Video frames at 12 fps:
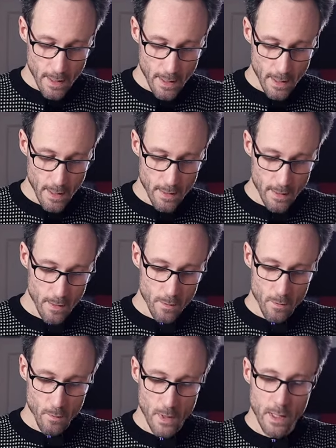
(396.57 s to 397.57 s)
And
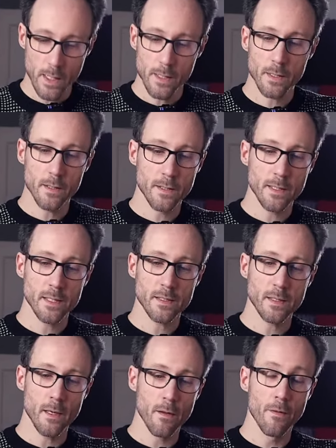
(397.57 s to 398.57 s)
then we got
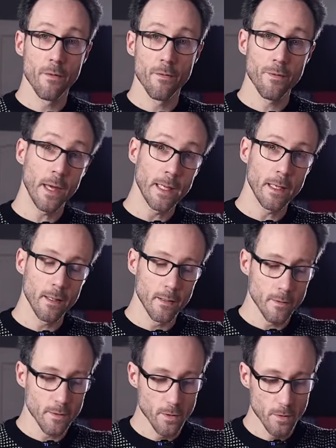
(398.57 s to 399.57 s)
this
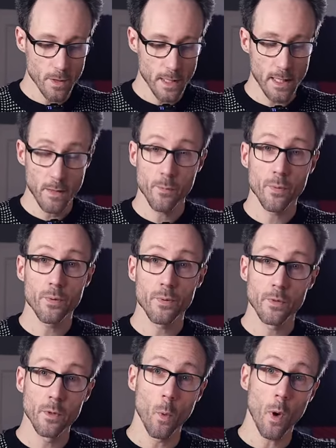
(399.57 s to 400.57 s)
thing to keep
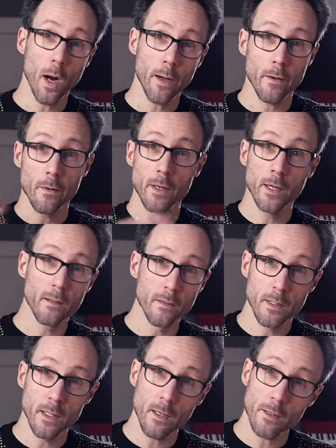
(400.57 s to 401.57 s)
the wire in
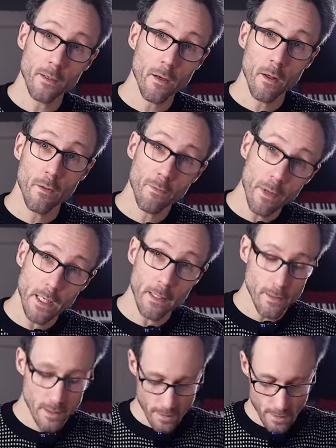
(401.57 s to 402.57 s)
the other
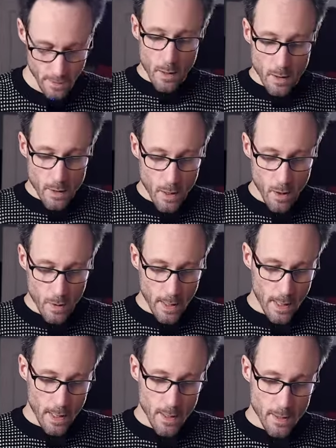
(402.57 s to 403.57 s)
things.
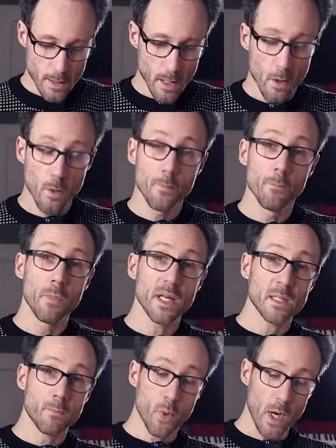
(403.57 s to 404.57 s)
Okay, so
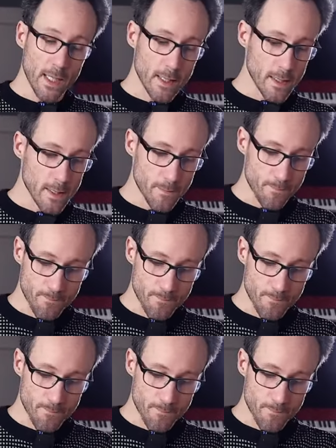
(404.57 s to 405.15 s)
best practice.